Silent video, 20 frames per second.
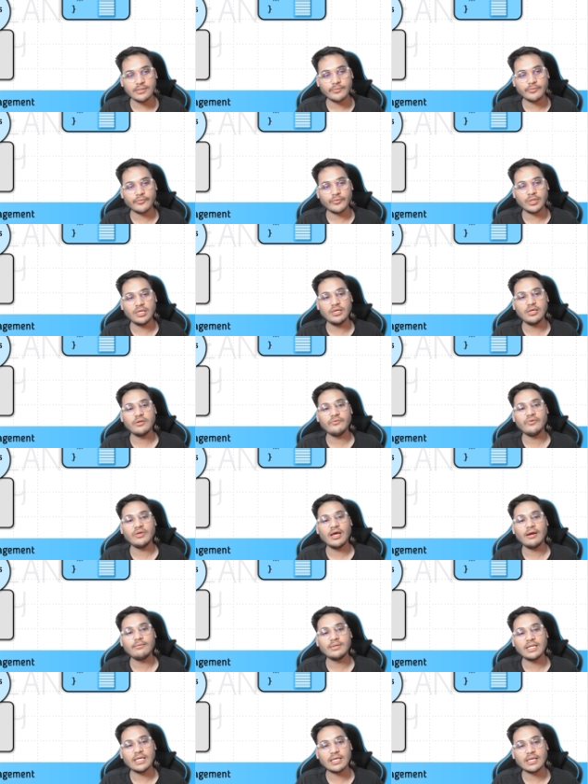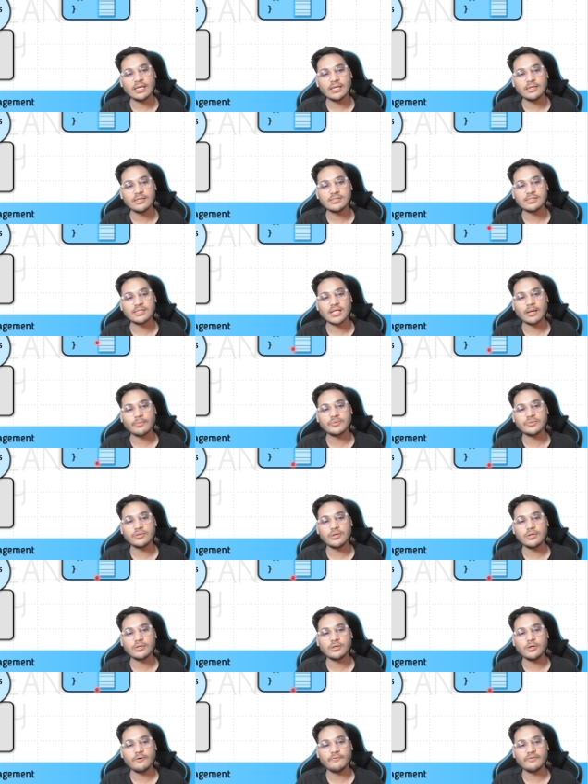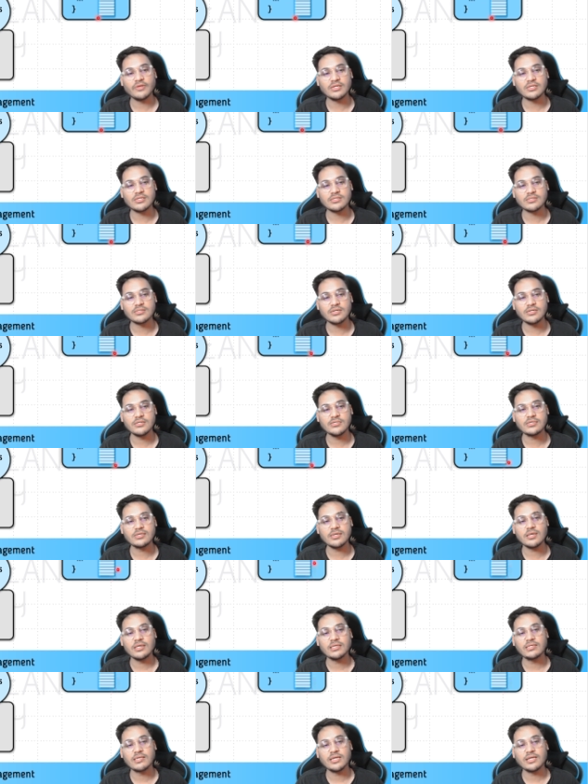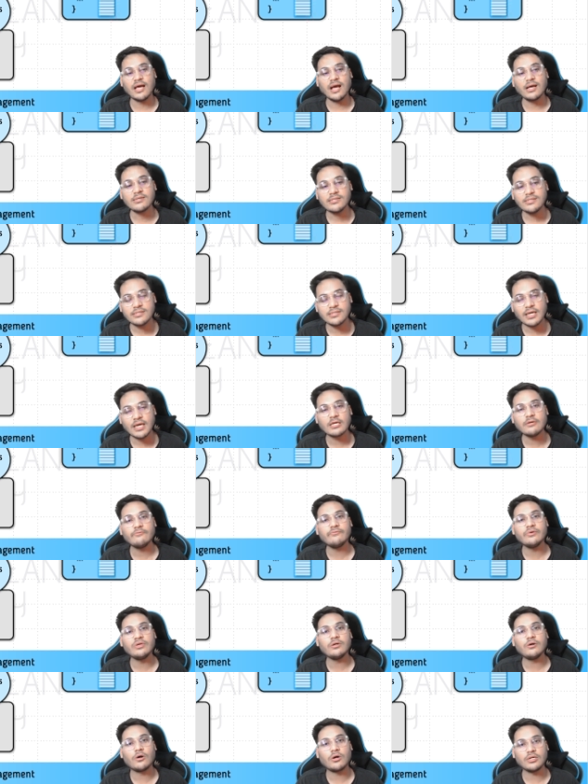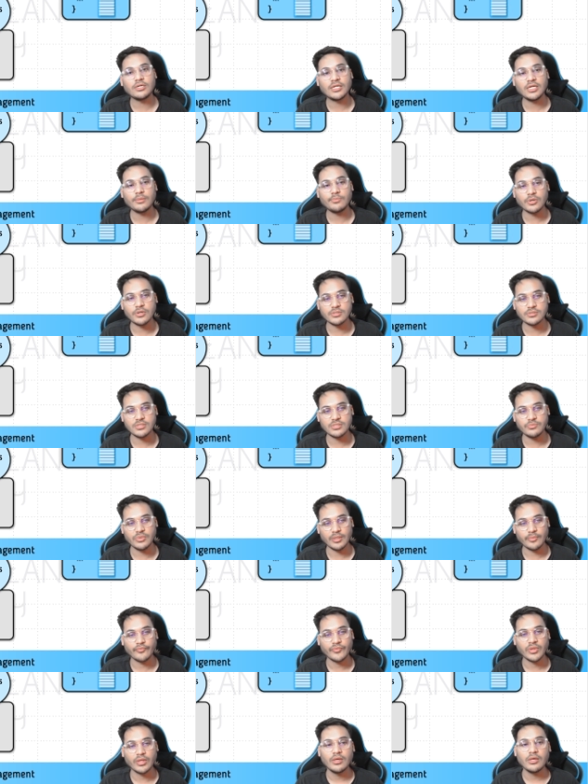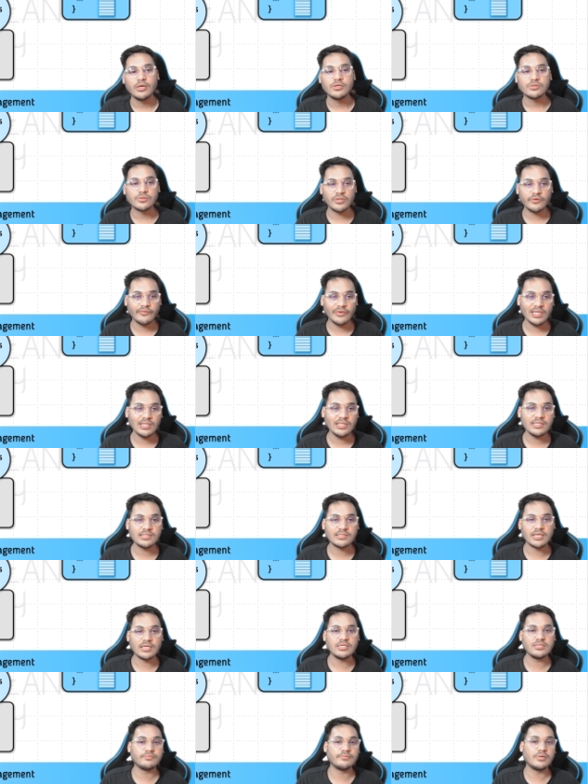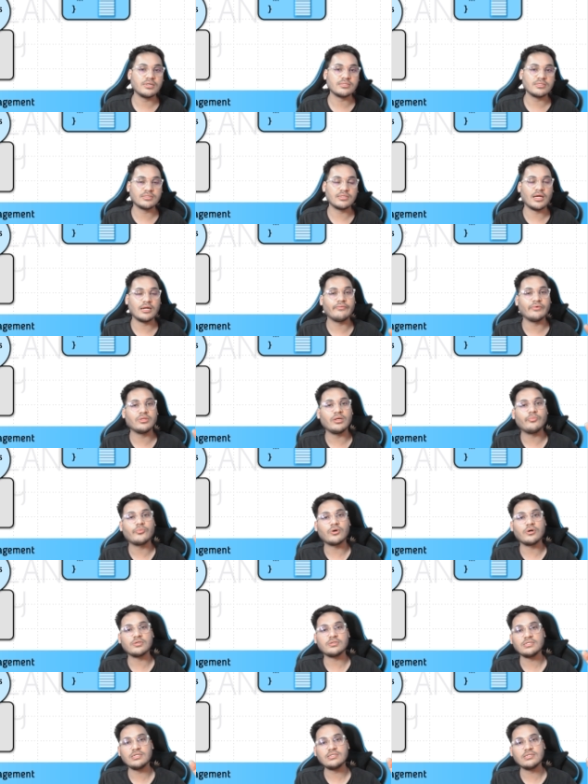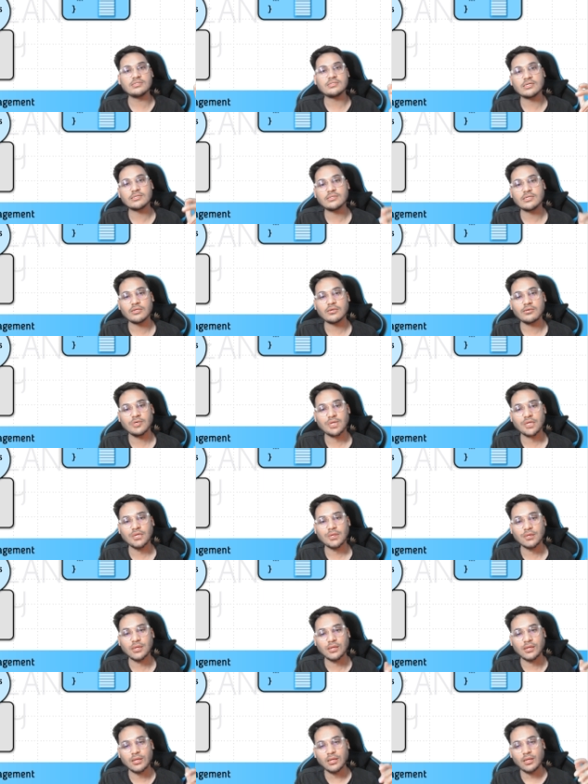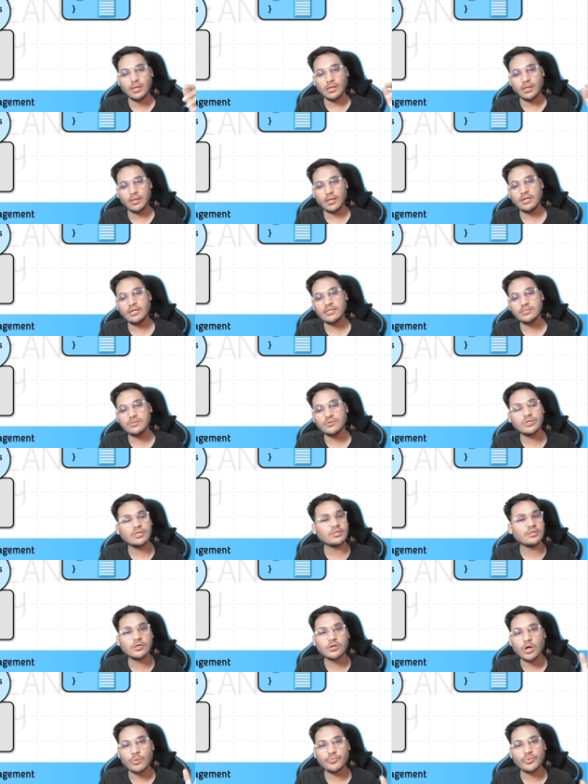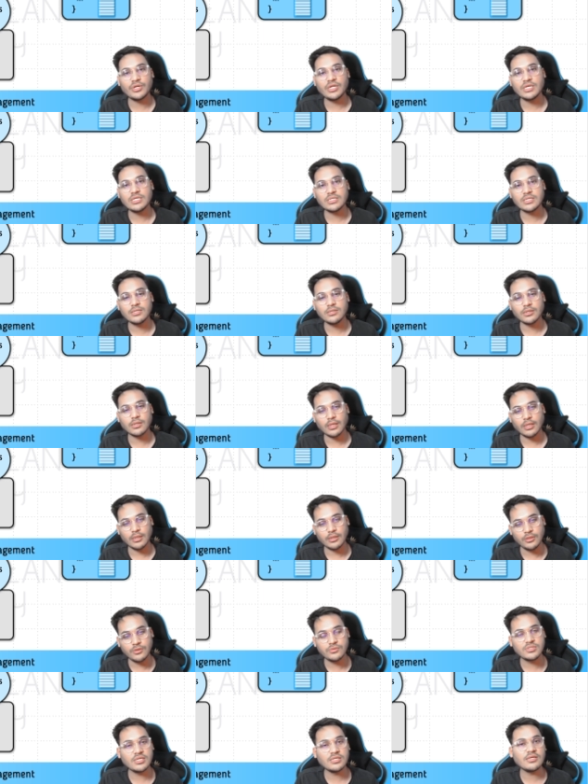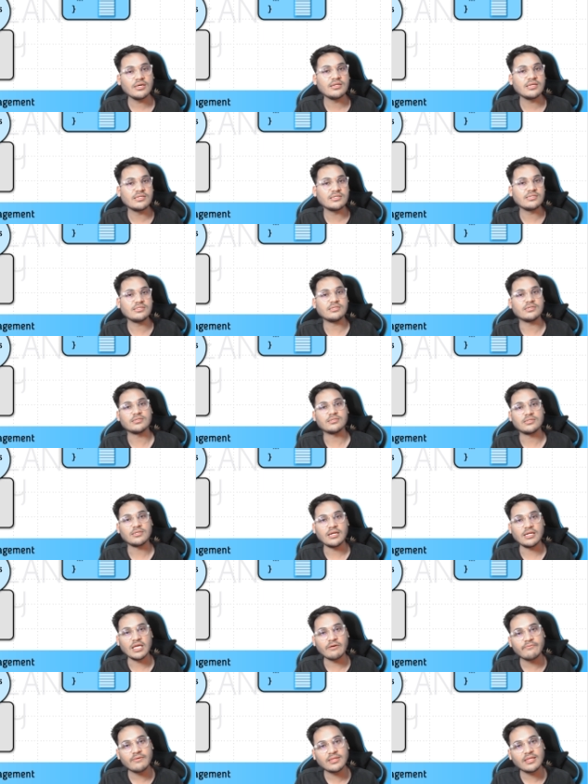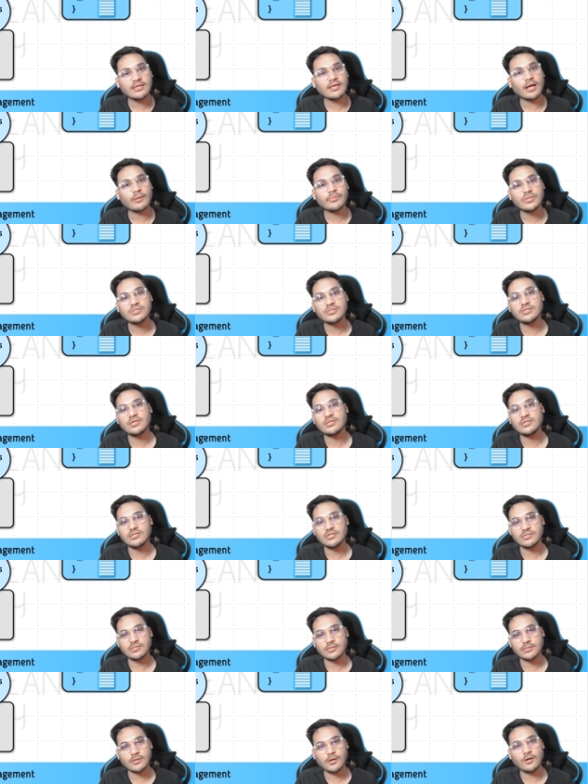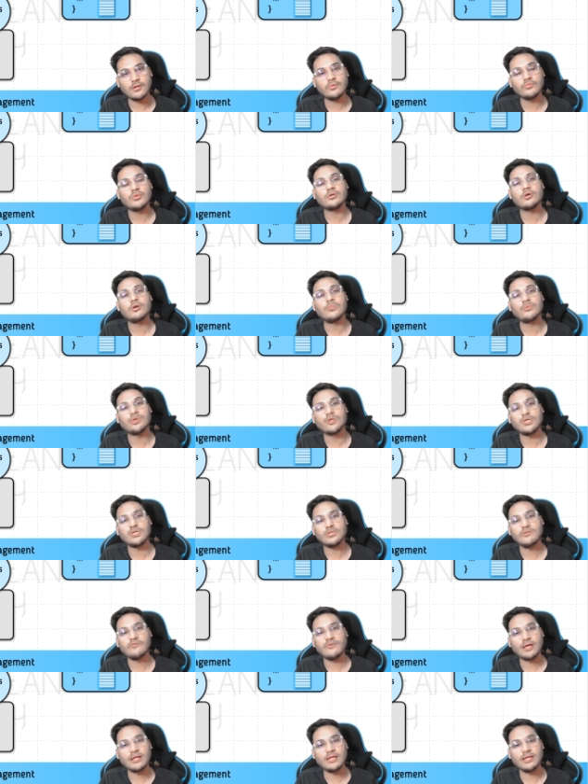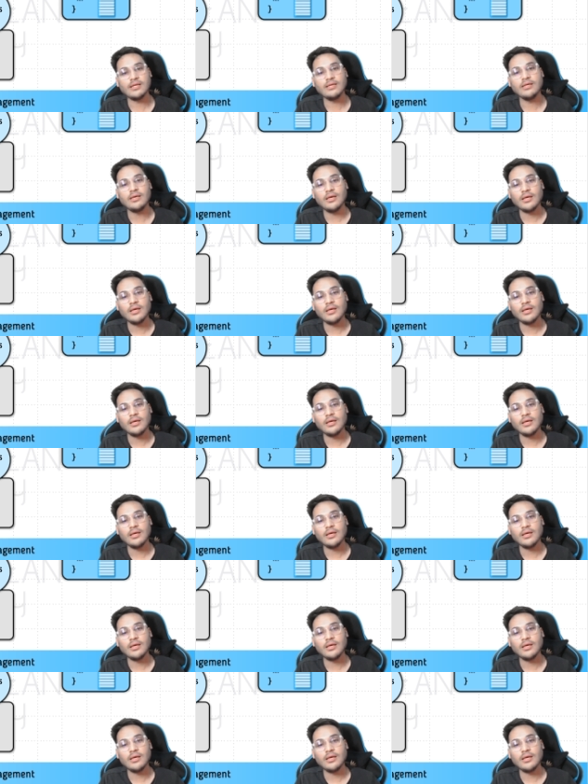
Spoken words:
here we have taken a snapshot of the registers the last time we halted process B. So the way these things works is that when the process is executing, it is doing the computation using the registers, right? Everything happens in the registers. All of the computation finally